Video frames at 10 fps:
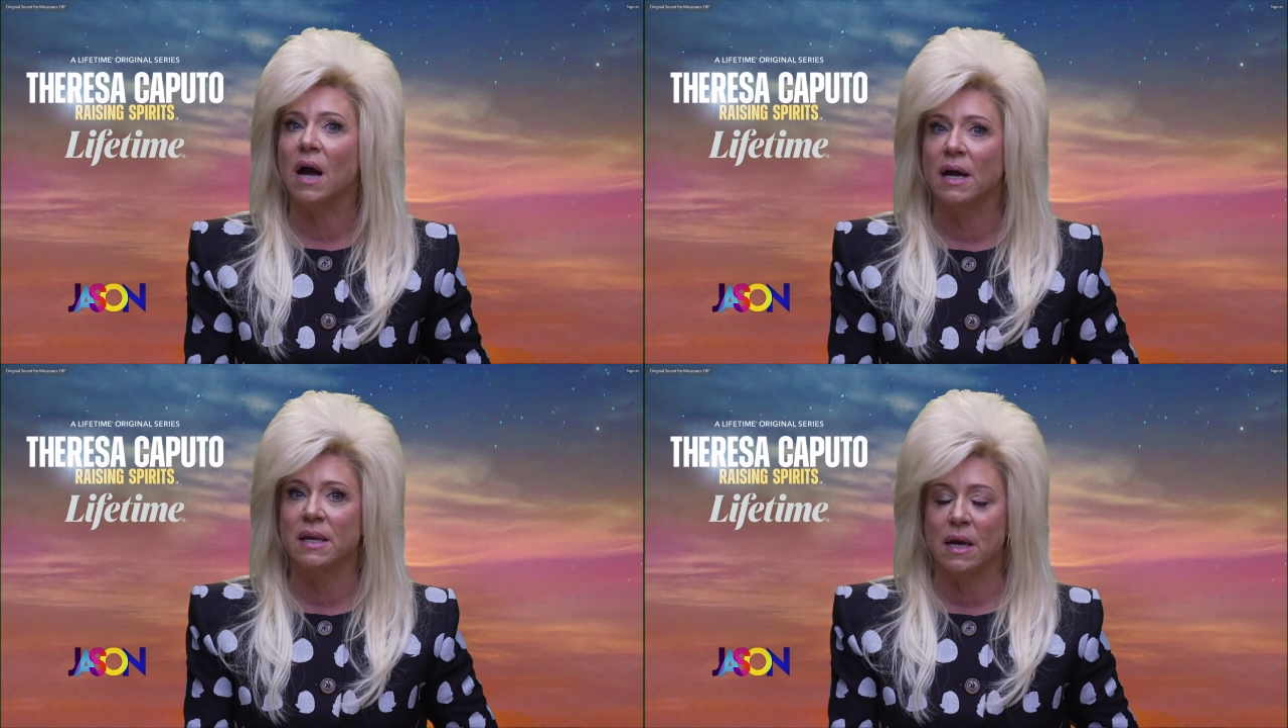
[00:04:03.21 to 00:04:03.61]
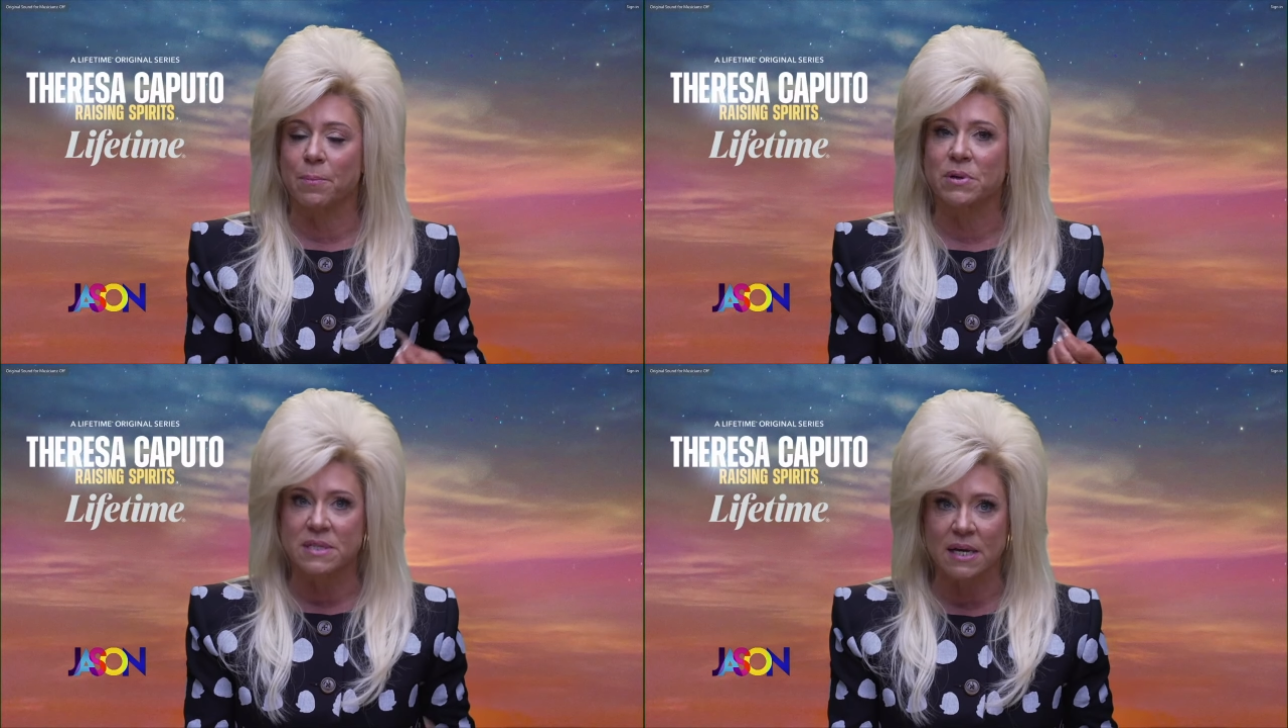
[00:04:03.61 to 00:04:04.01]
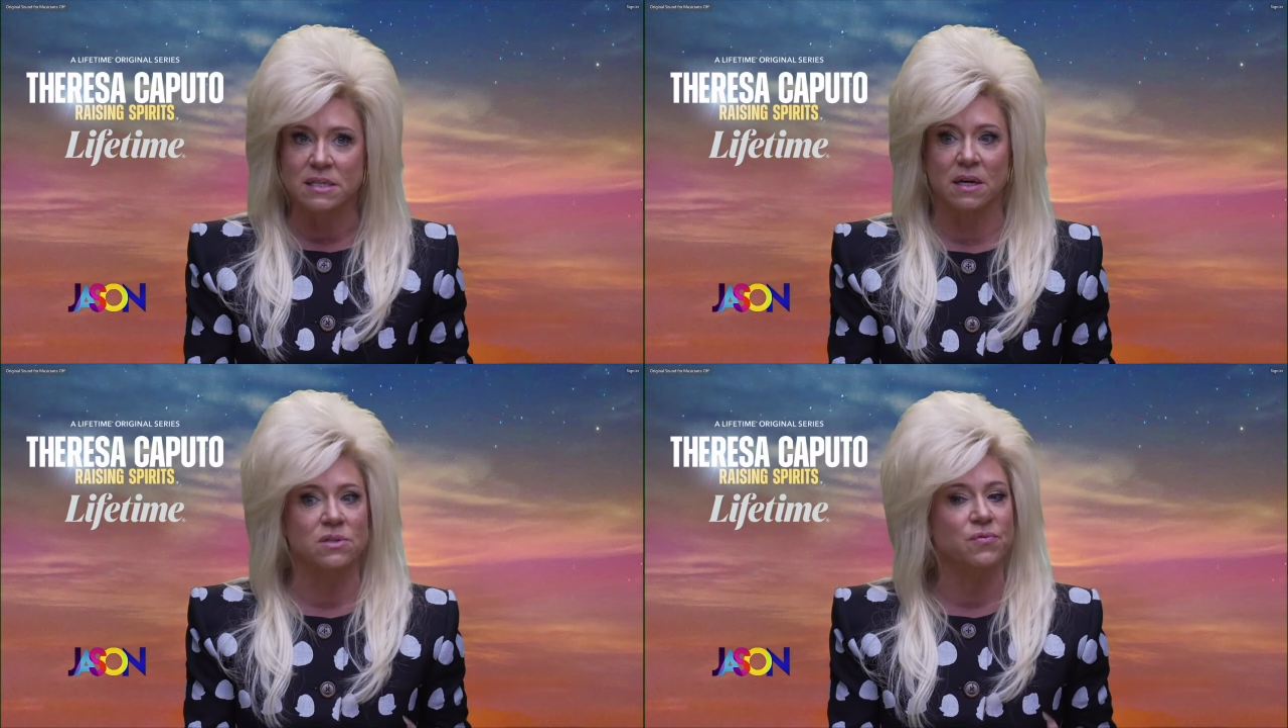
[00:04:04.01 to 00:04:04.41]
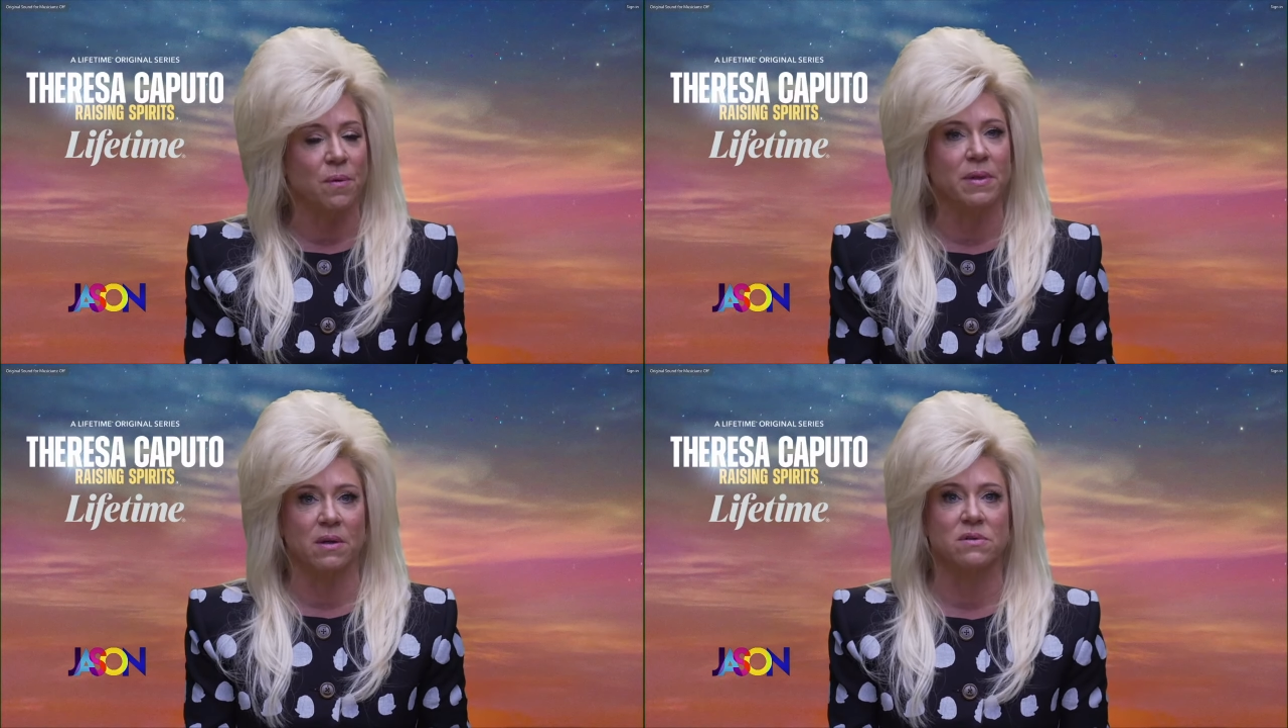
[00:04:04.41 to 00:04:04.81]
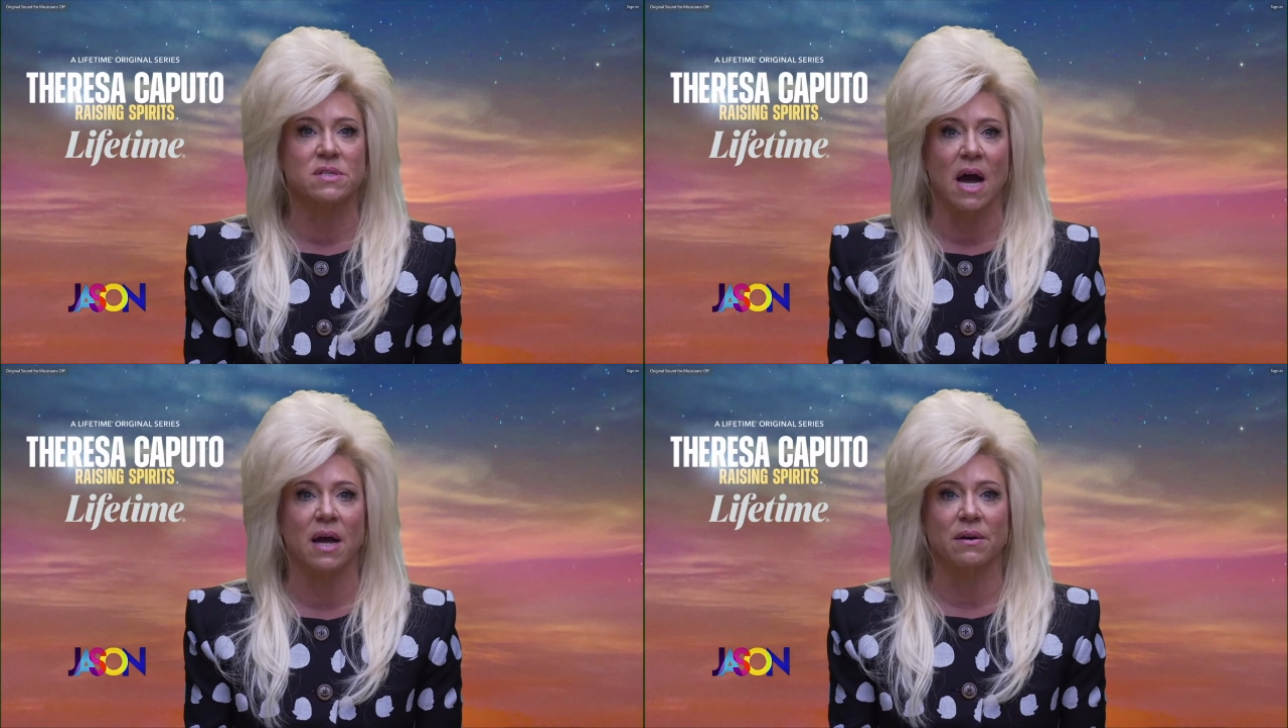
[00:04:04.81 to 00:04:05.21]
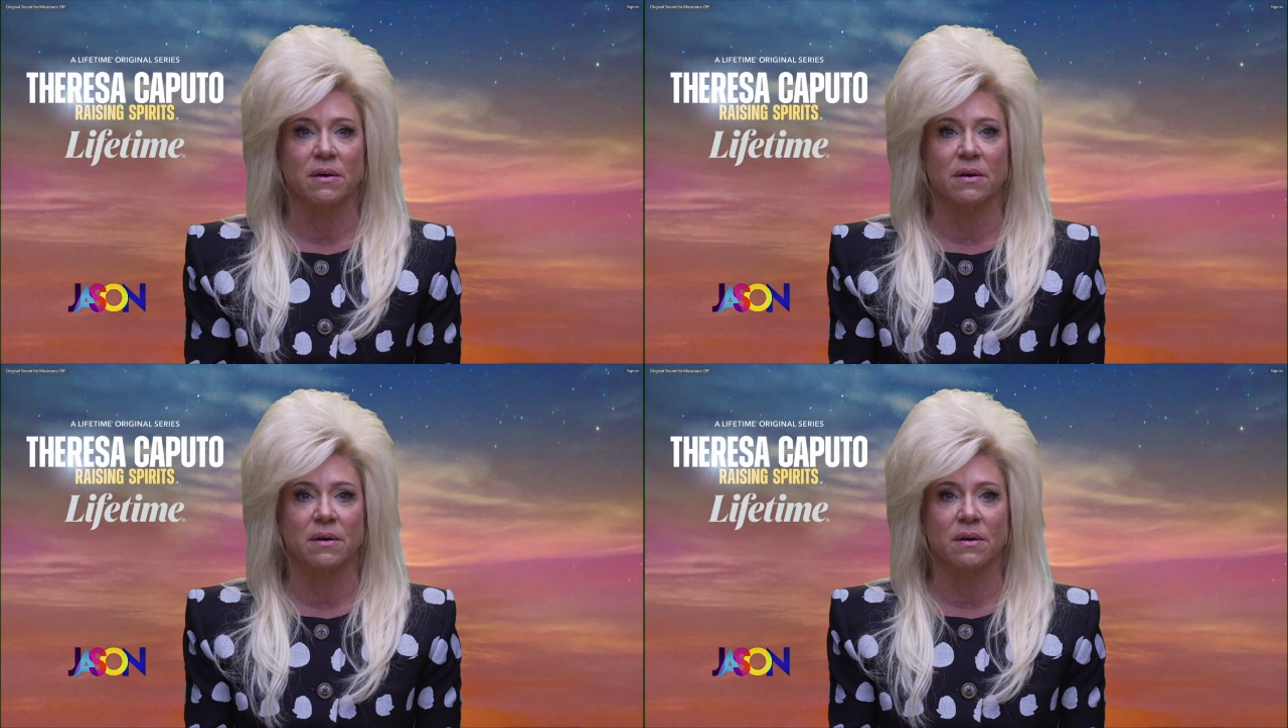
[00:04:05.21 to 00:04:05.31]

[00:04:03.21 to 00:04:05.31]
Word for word: guiding, and protecting us from the other side.